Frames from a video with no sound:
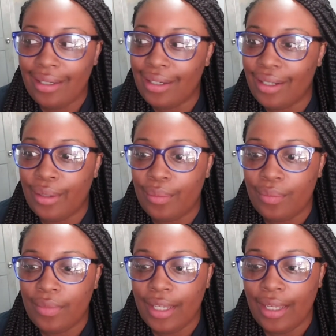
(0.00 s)

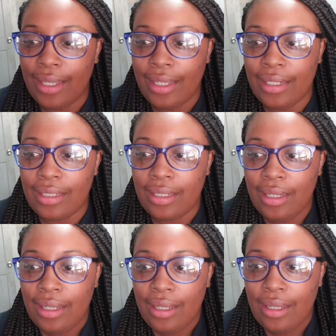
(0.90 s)
And
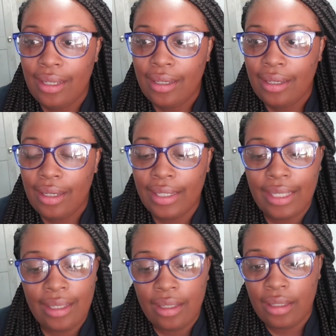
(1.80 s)

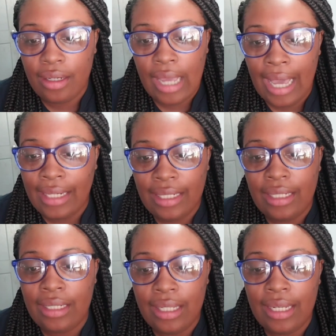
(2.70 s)
again, I
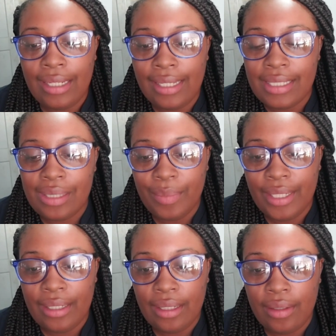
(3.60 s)
didn't let it get to
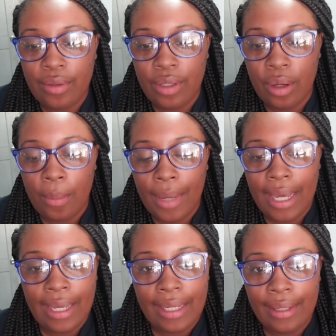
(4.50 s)
me. You know,
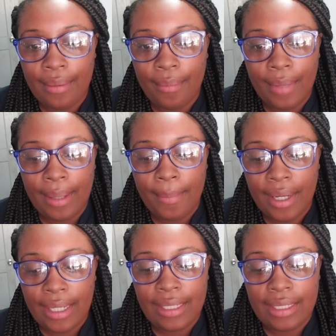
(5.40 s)
my
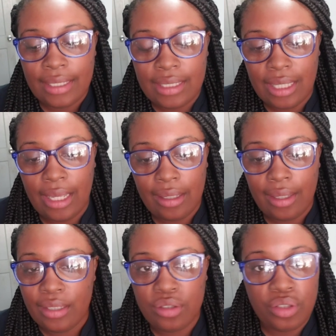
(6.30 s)
mind is like,
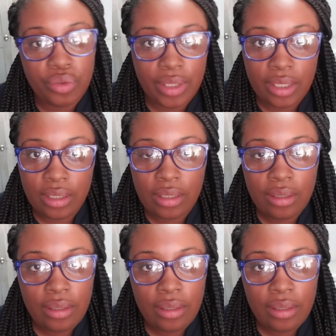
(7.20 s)
he's drunk,